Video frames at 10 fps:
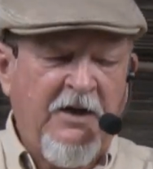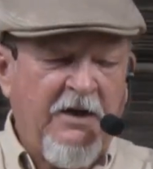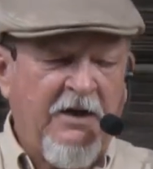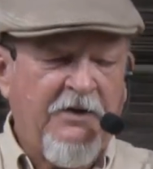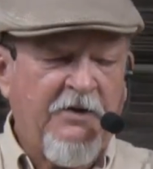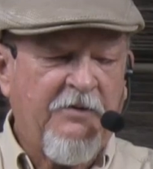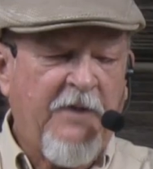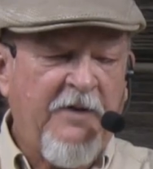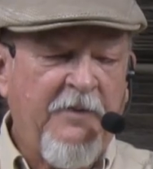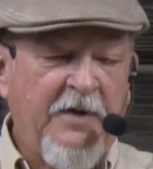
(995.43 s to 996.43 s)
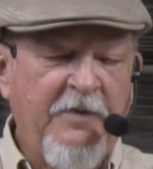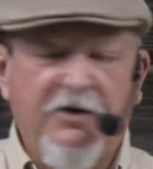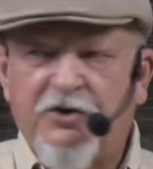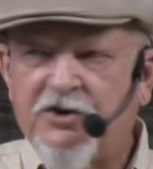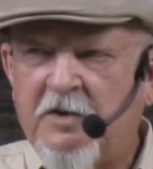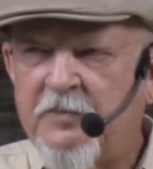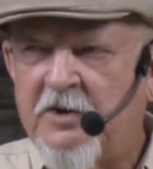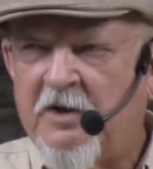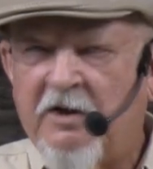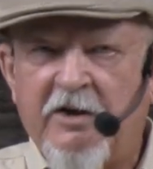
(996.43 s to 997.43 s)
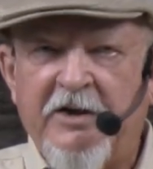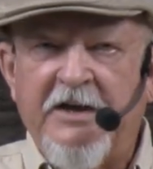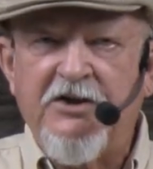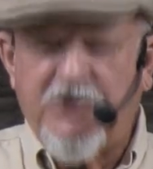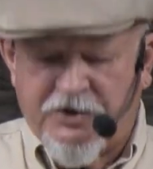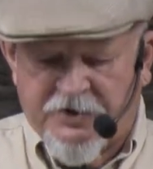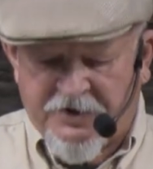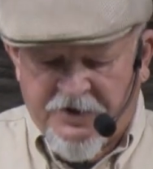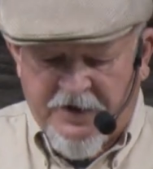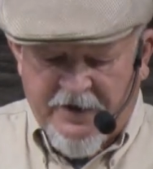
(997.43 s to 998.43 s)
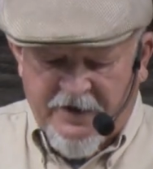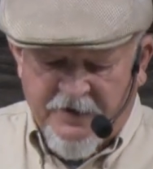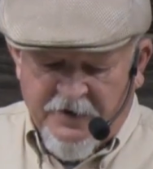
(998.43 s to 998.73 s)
And I thought, maybe there's something a little easier than that.